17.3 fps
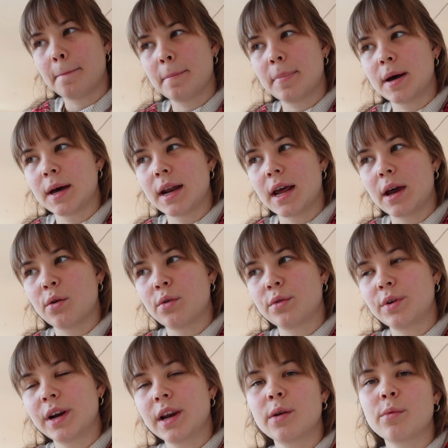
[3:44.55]
but I
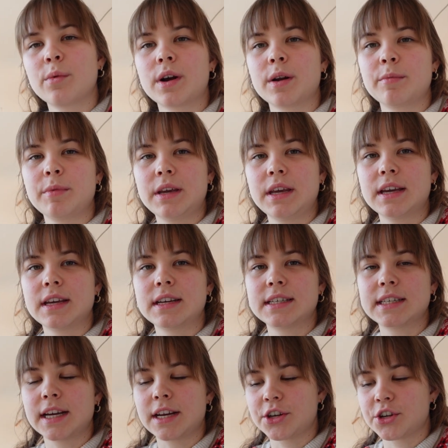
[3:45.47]
really want to be
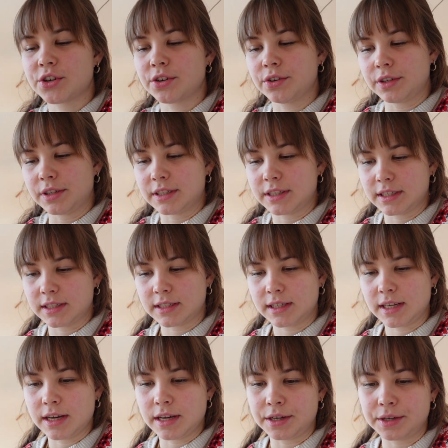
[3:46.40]
intentional
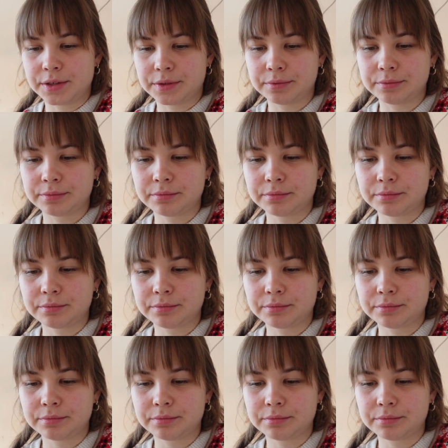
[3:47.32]
this year.